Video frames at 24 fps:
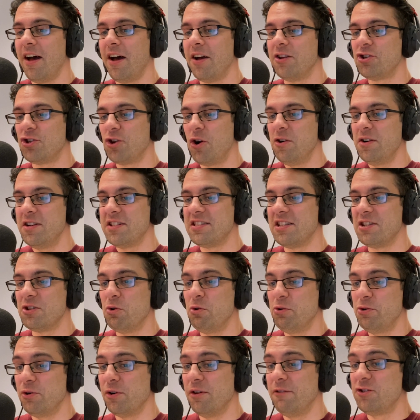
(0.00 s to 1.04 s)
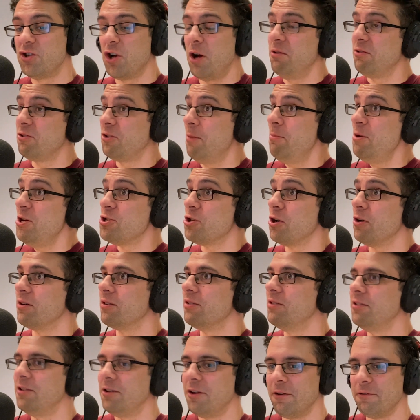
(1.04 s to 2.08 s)
Chong is the daughter of Tommy
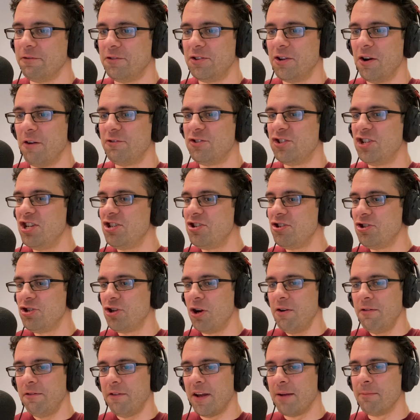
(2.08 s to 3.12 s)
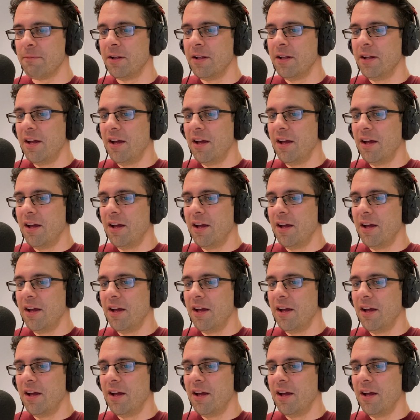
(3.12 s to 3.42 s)
Chong, of Cheech and Chong fame,